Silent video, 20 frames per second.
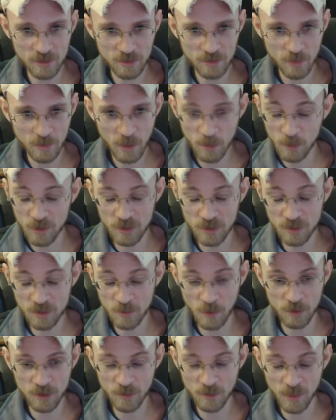Maybe it wasn't supposed
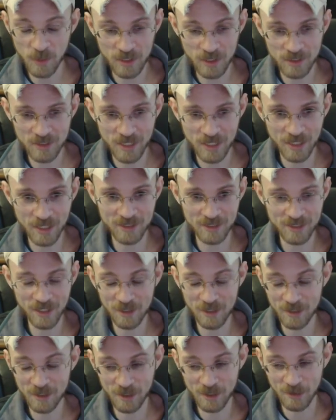to make any sense. I don't
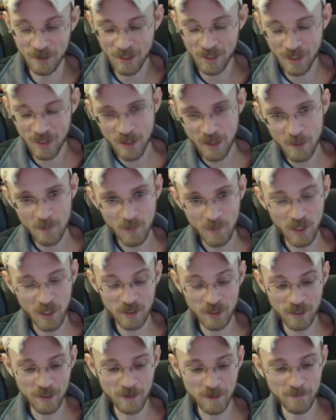know.
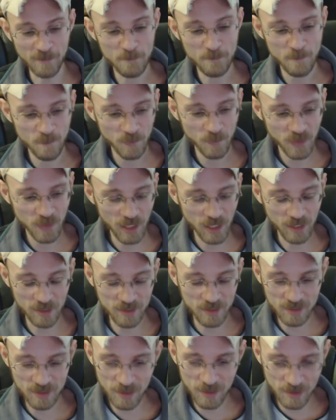But yeah, they
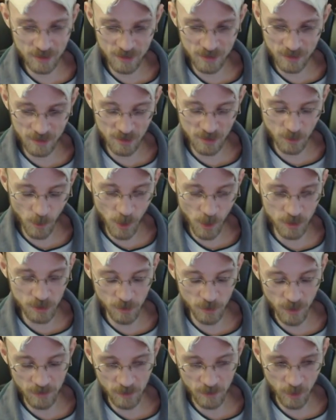send this squad to go
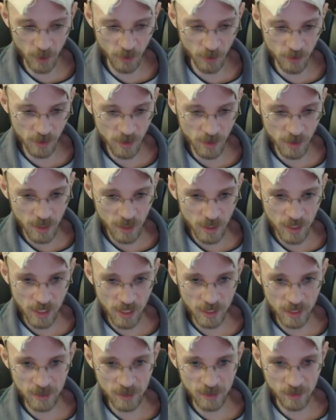after her, and
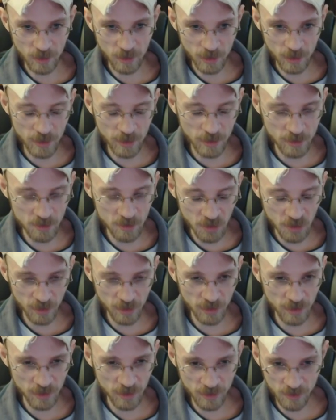then Ling, Jet
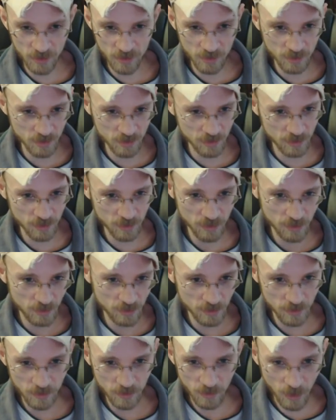Li's
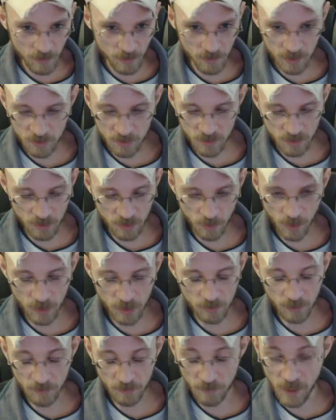love interest or whatever,
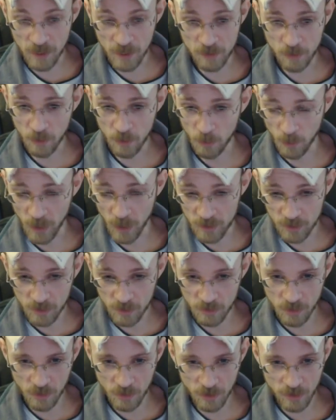finds her and rescues
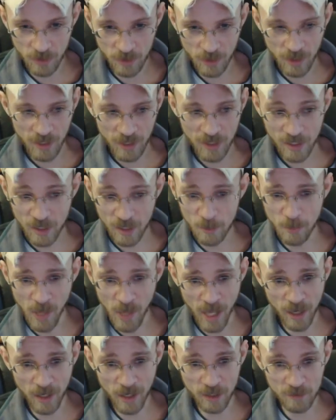her in
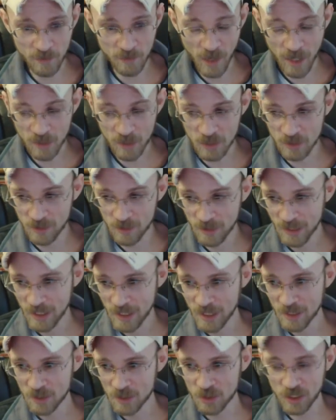badass fashion.
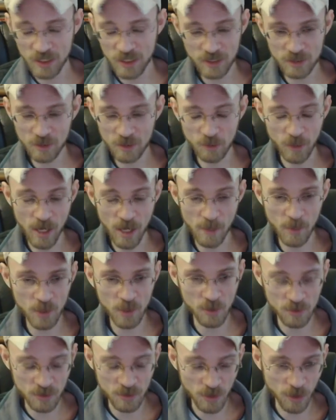She kicks the crap out of those
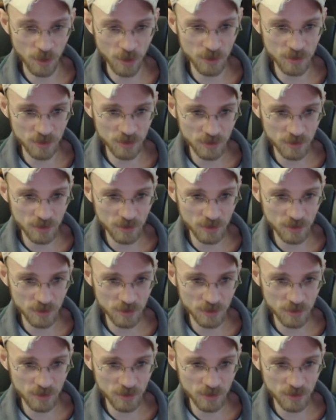guards.